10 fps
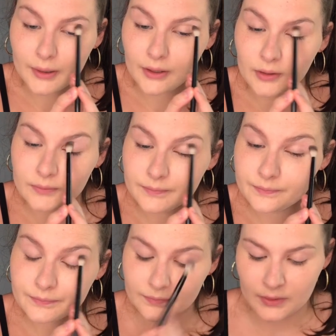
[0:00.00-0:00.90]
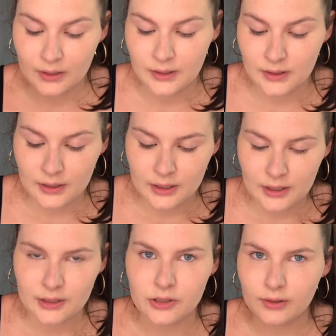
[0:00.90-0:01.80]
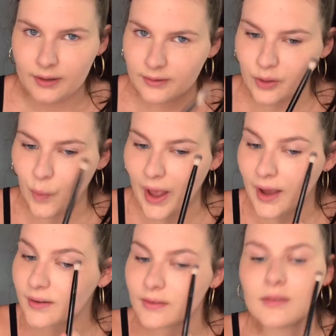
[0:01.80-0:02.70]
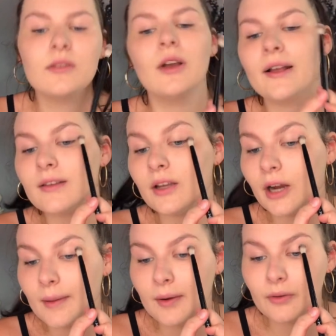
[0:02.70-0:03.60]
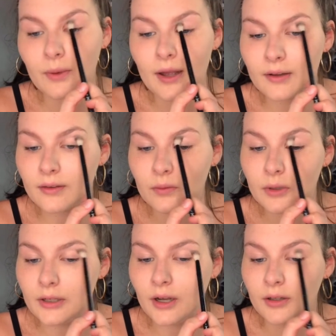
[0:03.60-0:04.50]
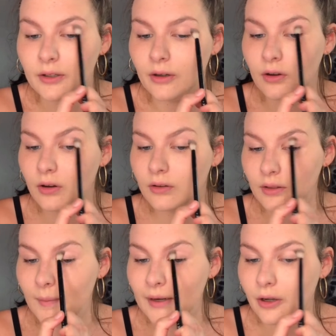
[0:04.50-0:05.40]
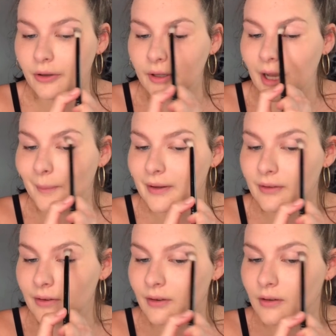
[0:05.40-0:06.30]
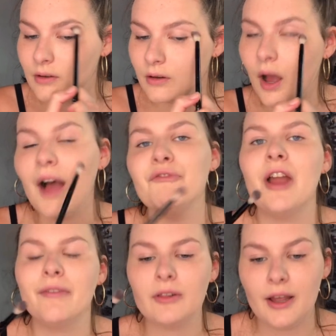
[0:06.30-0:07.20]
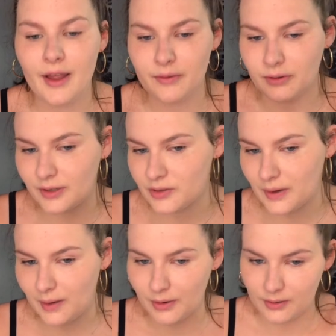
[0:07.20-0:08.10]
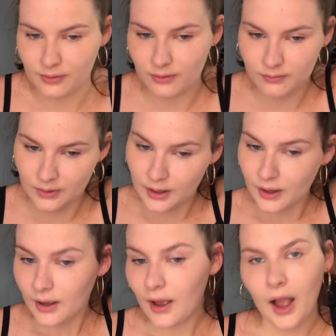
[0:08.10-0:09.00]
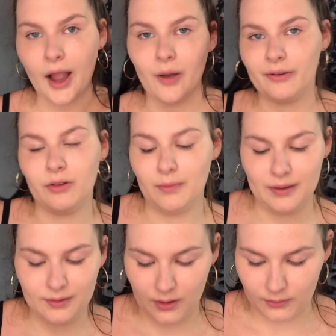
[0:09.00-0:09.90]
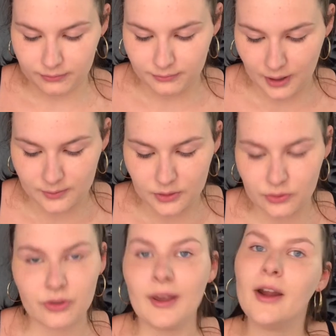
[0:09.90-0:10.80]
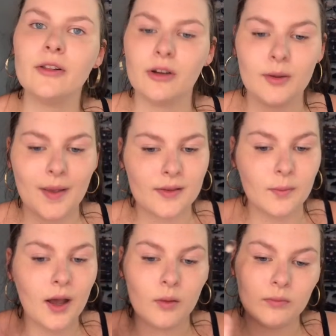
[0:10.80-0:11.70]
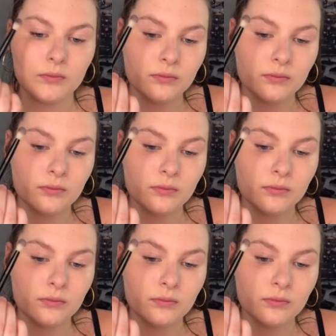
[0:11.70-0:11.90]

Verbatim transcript: but... do you guys get wax? You guys get your eyebrows waxed? What do y'all do? Let me know in the comments. I've never let anyone touch my eyebrows. I always do it myself. I'm too scared. They're going to mess them up.